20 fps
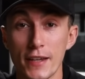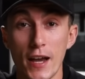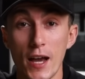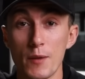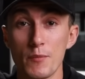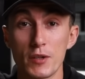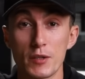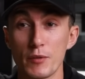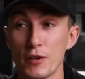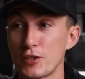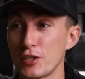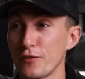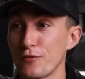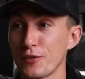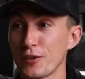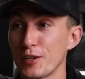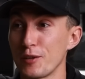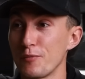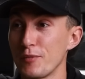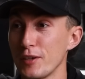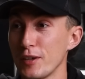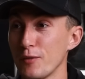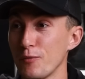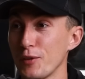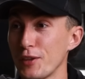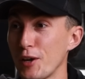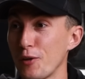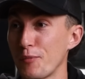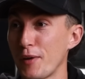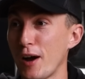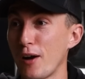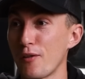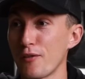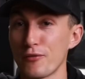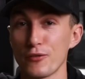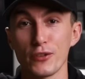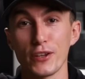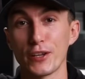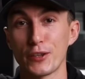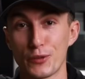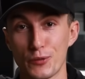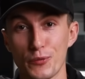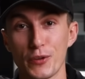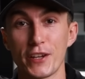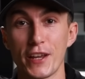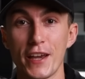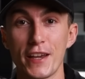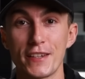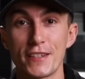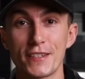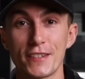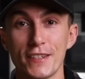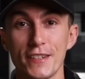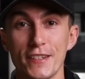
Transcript: time, especially if you're gonna be without power for like 3 days.